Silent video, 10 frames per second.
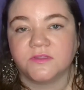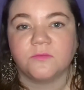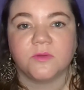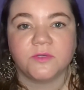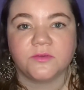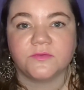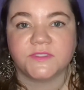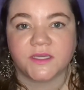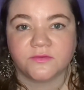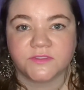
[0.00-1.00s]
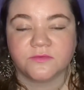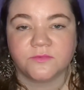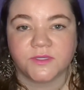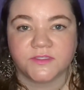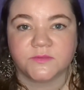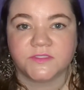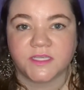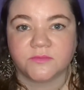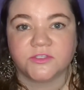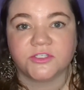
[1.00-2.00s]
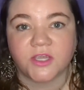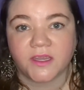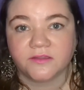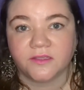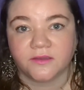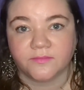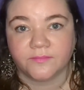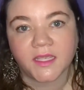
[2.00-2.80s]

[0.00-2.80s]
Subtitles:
The woman whose house it was named Shyla.